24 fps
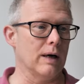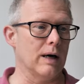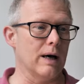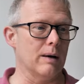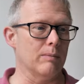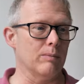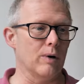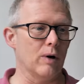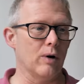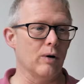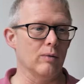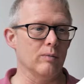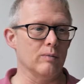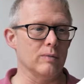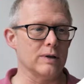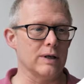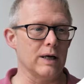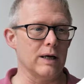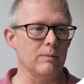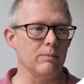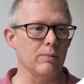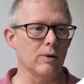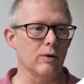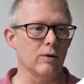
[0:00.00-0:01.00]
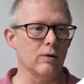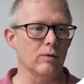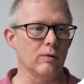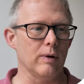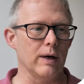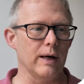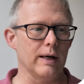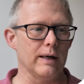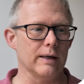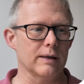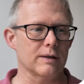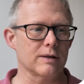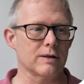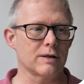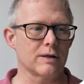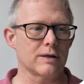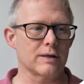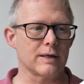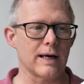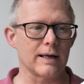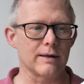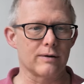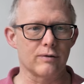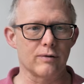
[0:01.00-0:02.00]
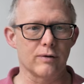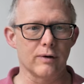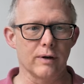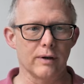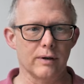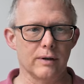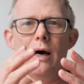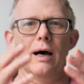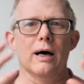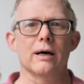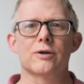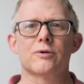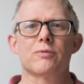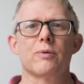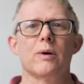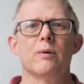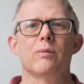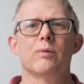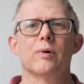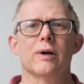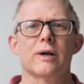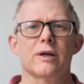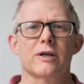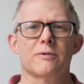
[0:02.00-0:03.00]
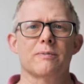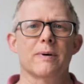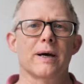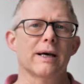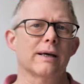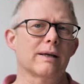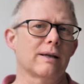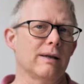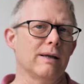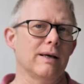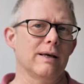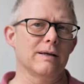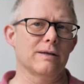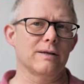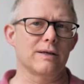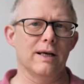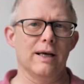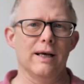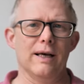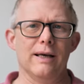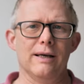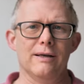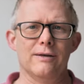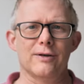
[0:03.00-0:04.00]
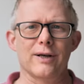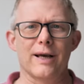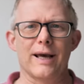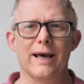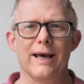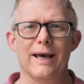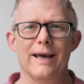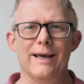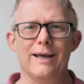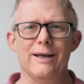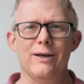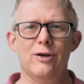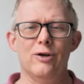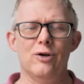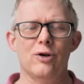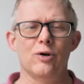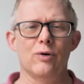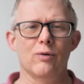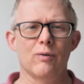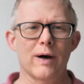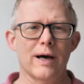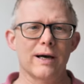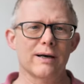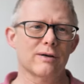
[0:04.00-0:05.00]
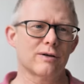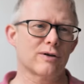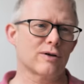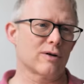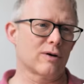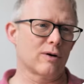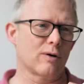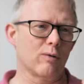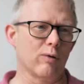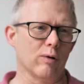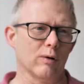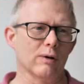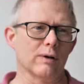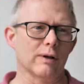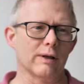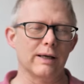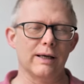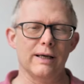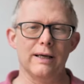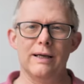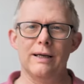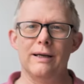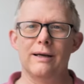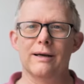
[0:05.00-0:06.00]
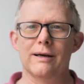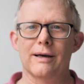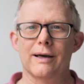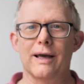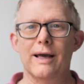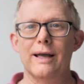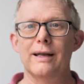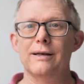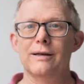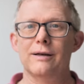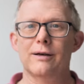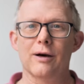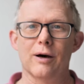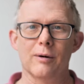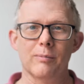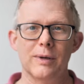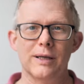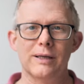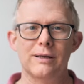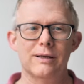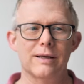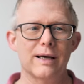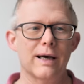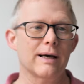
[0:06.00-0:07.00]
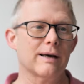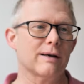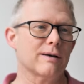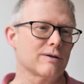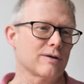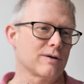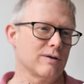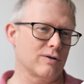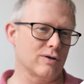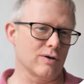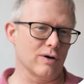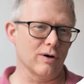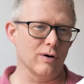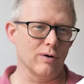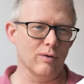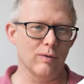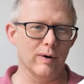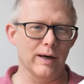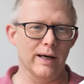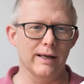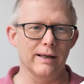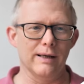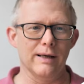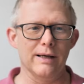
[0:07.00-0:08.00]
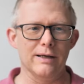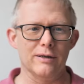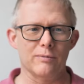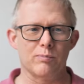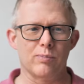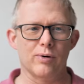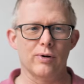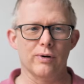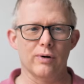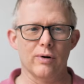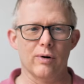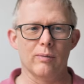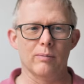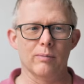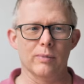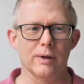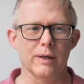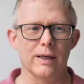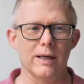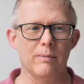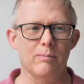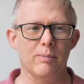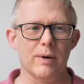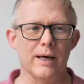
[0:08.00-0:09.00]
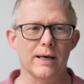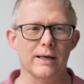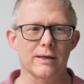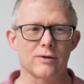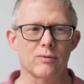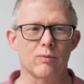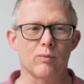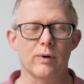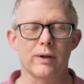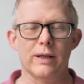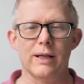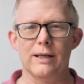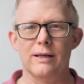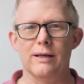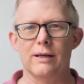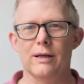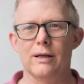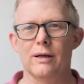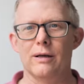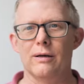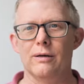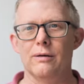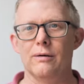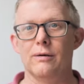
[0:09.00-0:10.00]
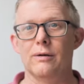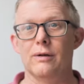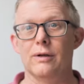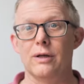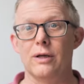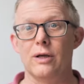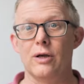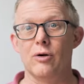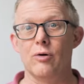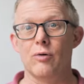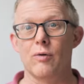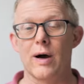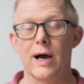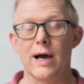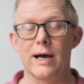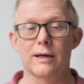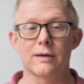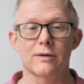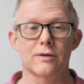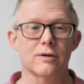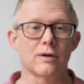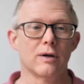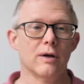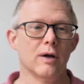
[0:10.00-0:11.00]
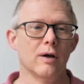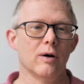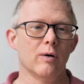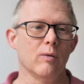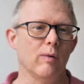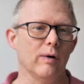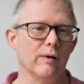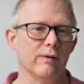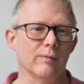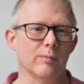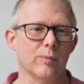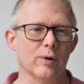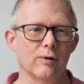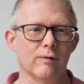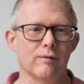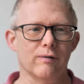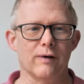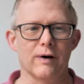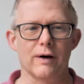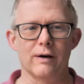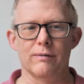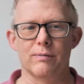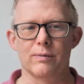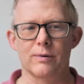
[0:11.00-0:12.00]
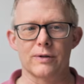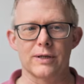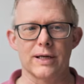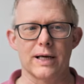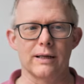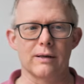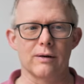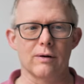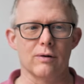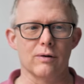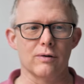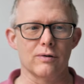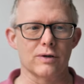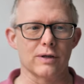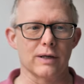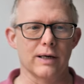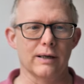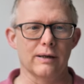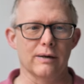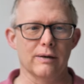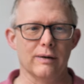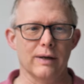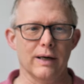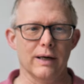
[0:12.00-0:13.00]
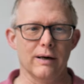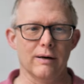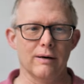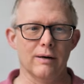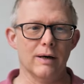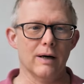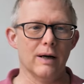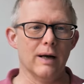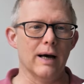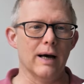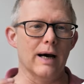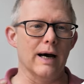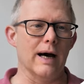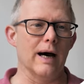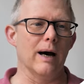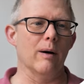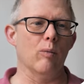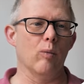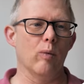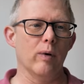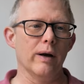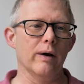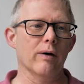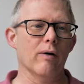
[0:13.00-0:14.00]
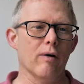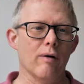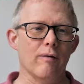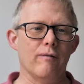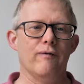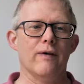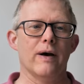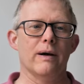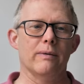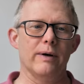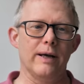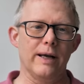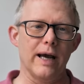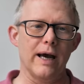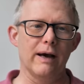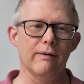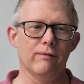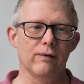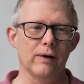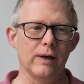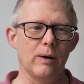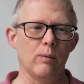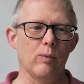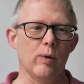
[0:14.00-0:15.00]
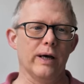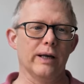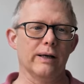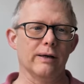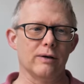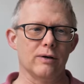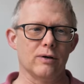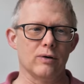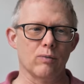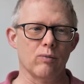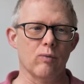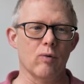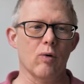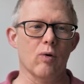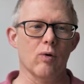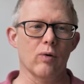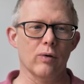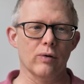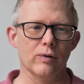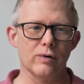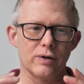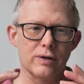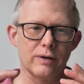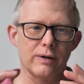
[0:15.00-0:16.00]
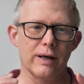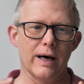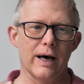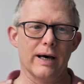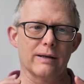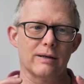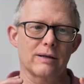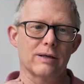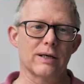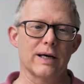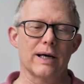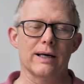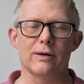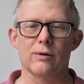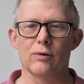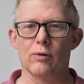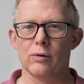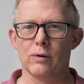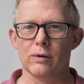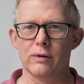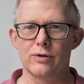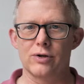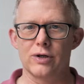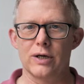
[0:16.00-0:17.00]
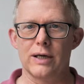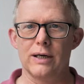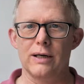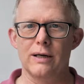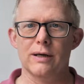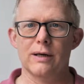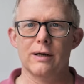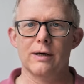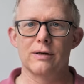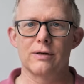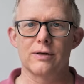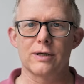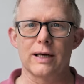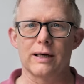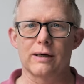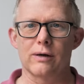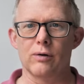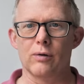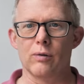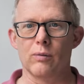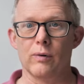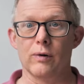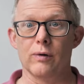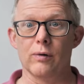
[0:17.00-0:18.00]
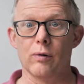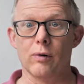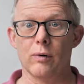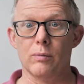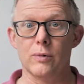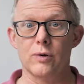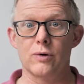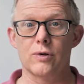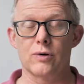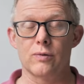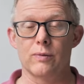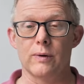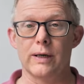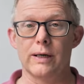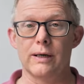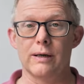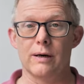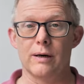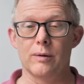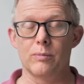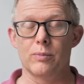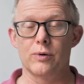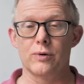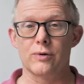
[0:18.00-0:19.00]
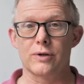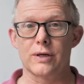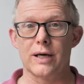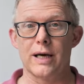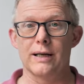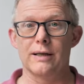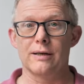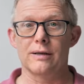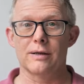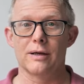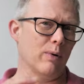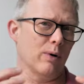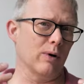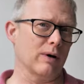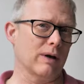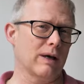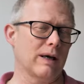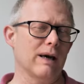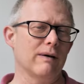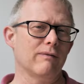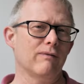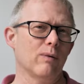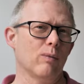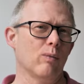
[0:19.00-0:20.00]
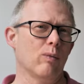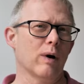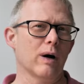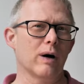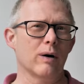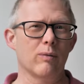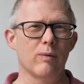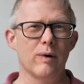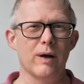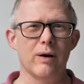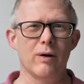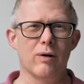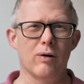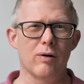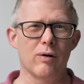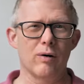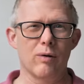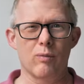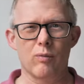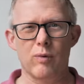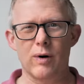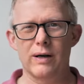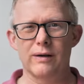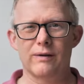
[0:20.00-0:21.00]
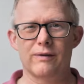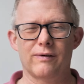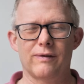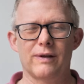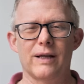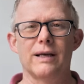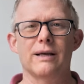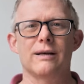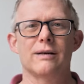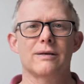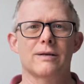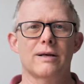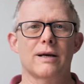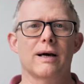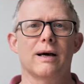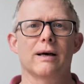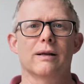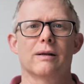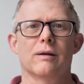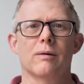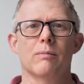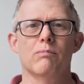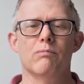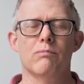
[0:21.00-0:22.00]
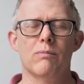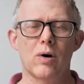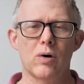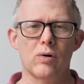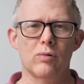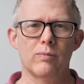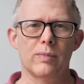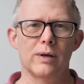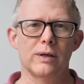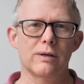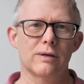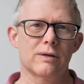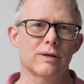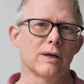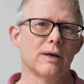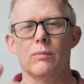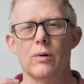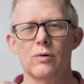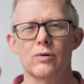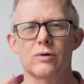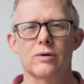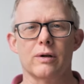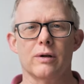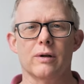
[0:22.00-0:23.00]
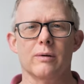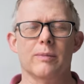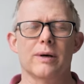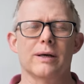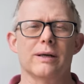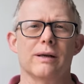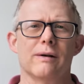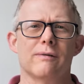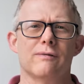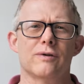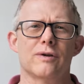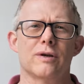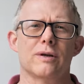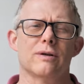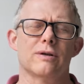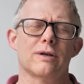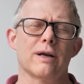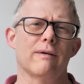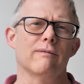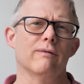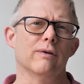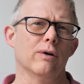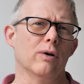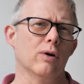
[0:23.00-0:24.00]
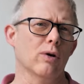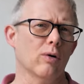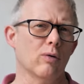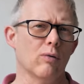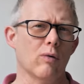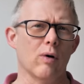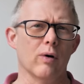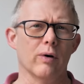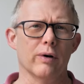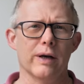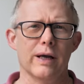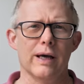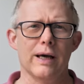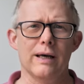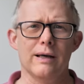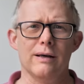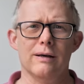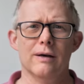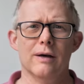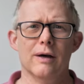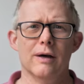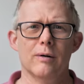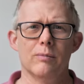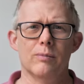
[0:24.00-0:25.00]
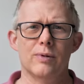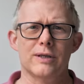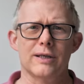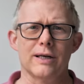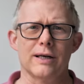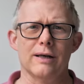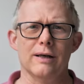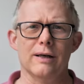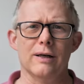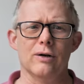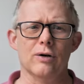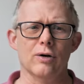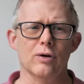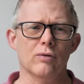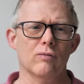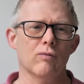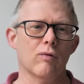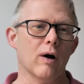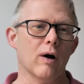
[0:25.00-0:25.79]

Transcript: Home Depot, etc. As we would expect, this is a US quality income index, so it is predominantly based within the US. with about 5% outside of there. And we are very heavily weighted towards that technology sector with almost 29%. But given where we are with things at the moment, most of the Magnificent Seven go on a particularly good